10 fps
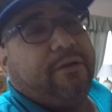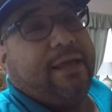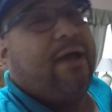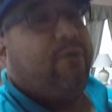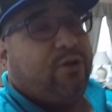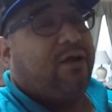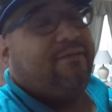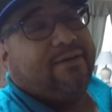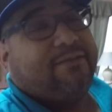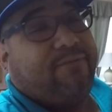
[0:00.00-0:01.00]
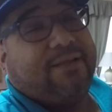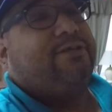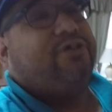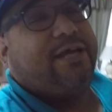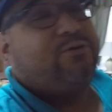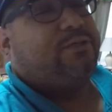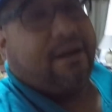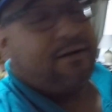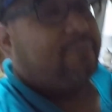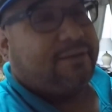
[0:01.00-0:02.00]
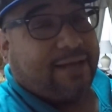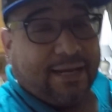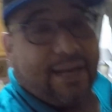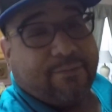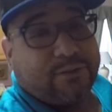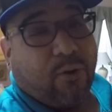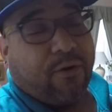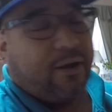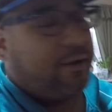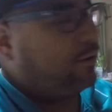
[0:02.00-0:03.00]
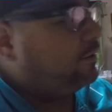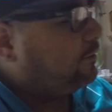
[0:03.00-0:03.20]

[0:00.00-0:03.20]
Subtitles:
Yeah, well, you're going to leave out the fact that your kids were tearing up the goddamn store, huh?